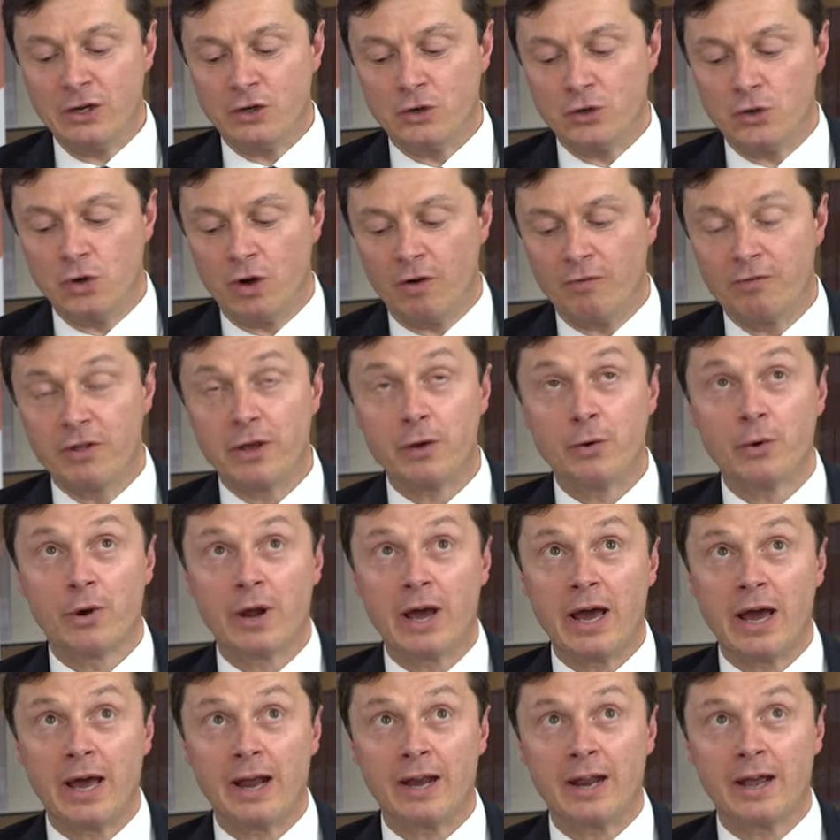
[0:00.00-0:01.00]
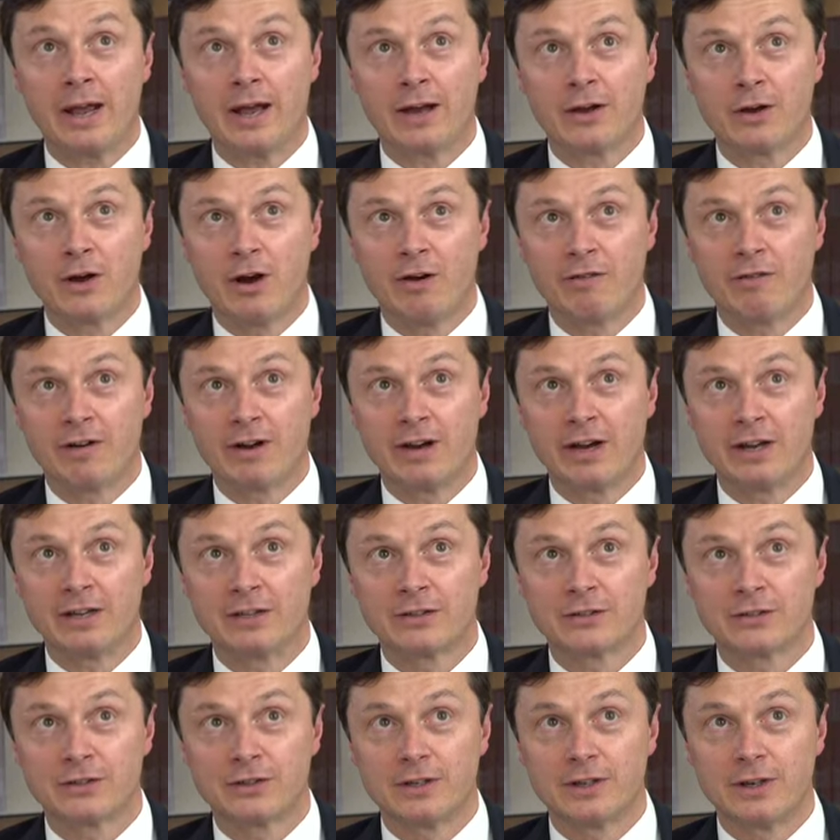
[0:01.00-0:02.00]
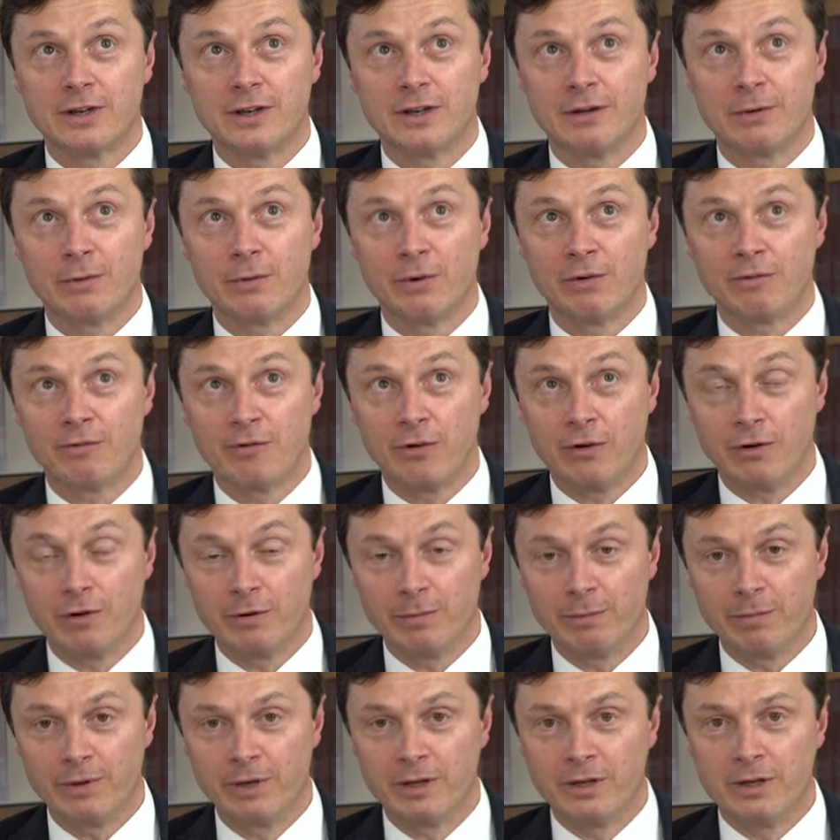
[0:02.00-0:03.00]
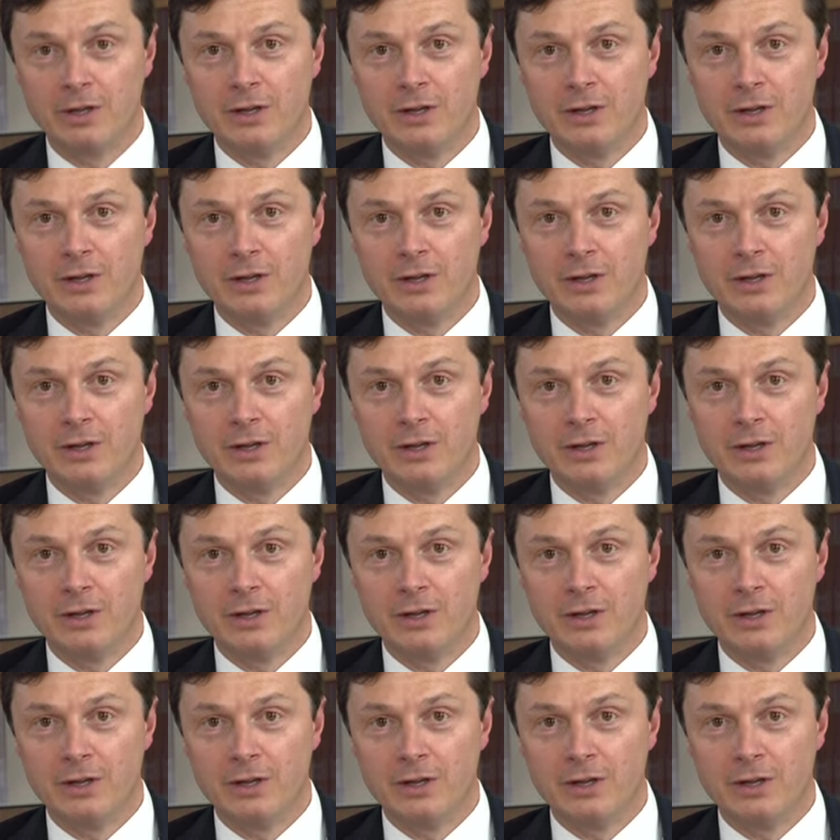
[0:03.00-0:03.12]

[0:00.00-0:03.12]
issue of the euro area governance reform.